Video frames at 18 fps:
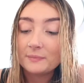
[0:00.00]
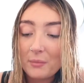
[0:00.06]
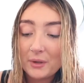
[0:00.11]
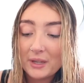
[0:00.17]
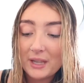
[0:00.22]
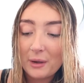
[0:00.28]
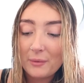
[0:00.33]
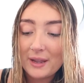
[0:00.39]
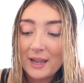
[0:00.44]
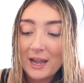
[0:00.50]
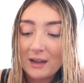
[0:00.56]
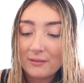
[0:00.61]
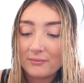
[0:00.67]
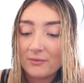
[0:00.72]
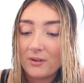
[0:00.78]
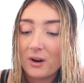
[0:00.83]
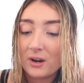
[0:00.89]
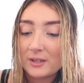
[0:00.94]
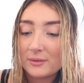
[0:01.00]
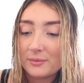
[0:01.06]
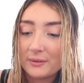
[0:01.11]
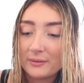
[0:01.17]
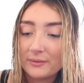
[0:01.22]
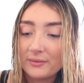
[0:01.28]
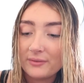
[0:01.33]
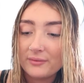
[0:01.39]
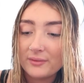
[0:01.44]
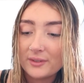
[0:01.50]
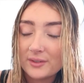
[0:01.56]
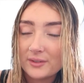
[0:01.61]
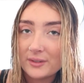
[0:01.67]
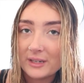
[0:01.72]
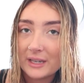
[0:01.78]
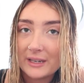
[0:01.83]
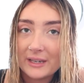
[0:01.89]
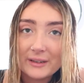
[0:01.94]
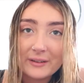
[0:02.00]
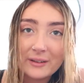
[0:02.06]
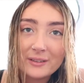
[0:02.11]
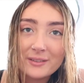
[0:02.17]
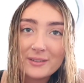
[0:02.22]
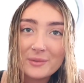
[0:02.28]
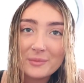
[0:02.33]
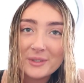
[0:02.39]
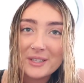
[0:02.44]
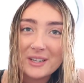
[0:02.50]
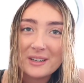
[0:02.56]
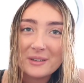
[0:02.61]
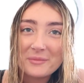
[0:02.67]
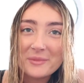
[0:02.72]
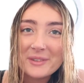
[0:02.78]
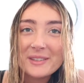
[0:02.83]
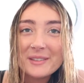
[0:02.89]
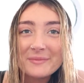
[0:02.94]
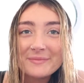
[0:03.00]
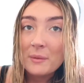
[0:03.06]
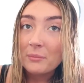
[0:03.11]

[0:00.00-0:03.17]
But yeah, we have rice with Sunday dinner sometimes.